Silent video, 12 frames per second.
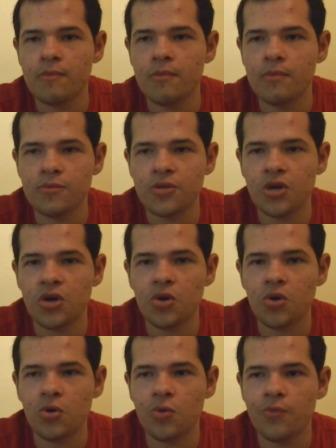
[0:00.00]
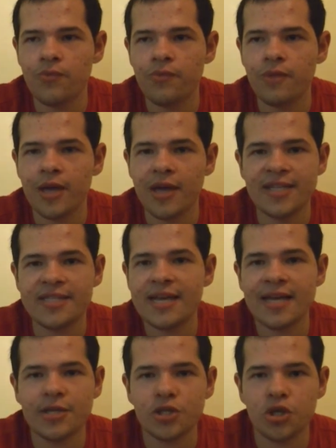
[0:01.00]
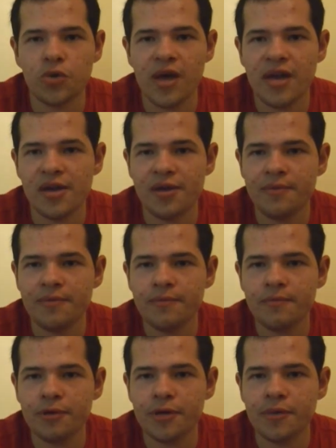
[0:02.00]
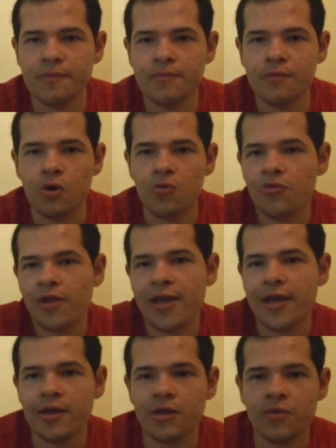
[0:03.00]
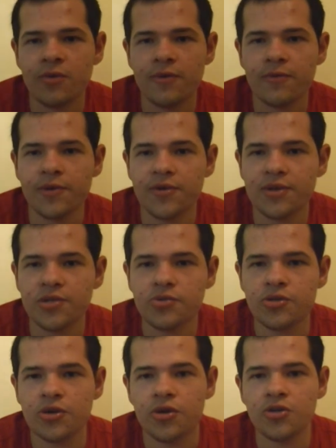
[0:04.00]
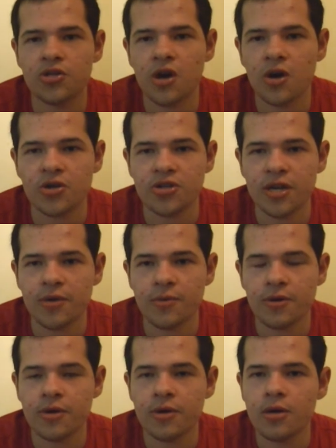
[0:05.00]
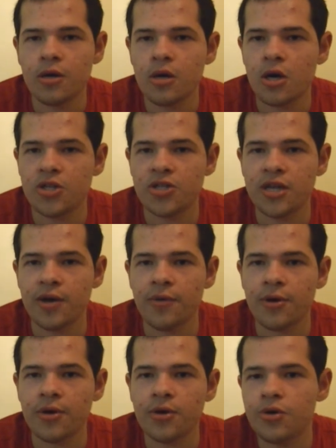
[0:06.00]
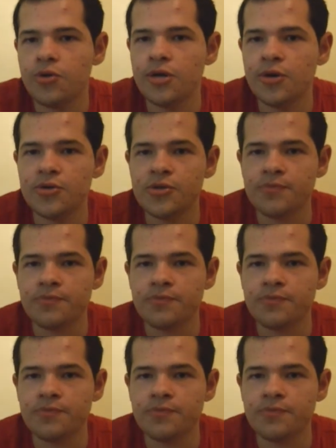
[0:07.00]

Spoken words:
So, and it's sad the show ended, but hopefully the reruns return to Cartoon Network. Cartoon Network, who knows.